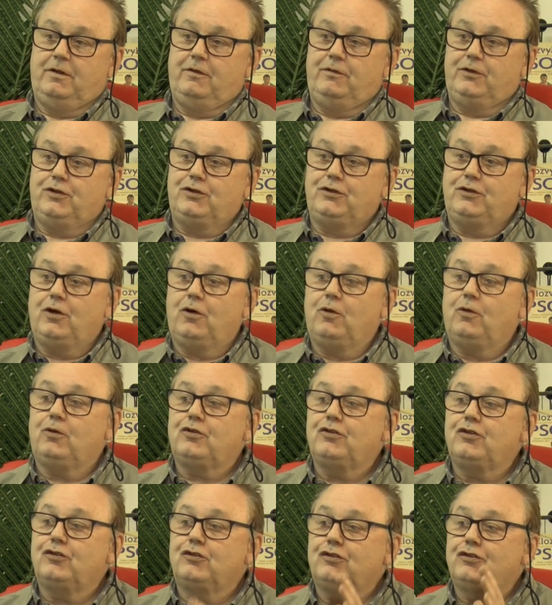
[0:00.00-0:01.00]
for the
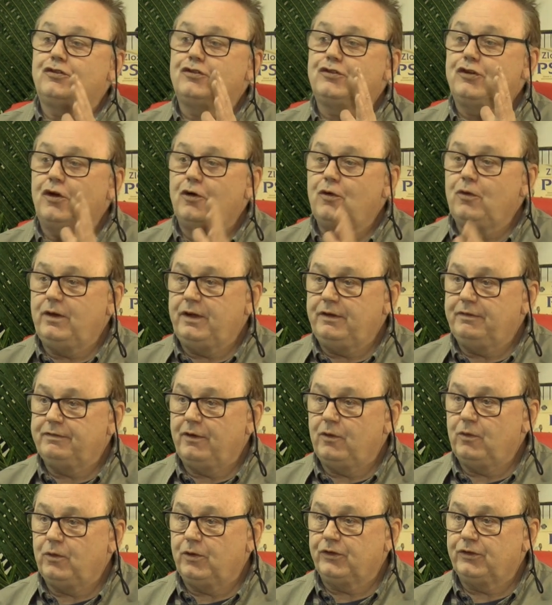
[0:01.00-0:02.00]
dog to solely
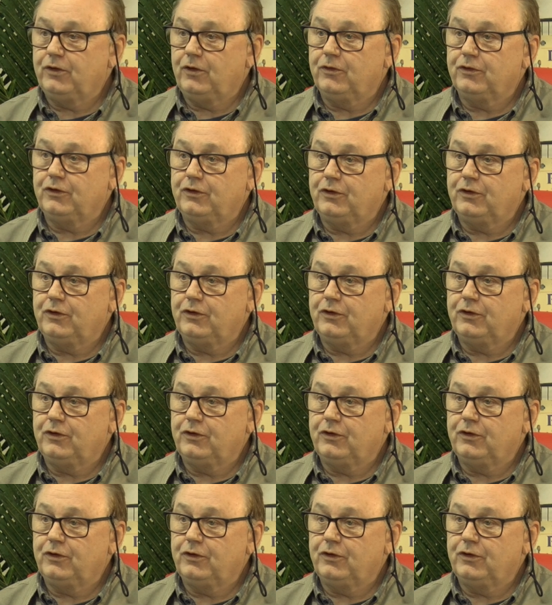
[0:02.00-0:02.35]
focus on the